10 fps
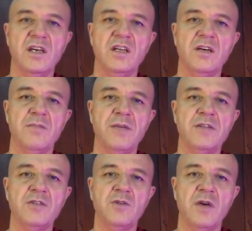in a
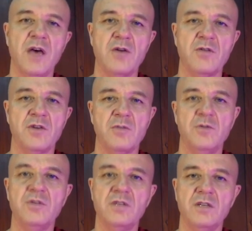mental health
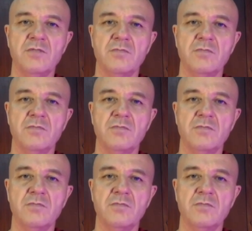community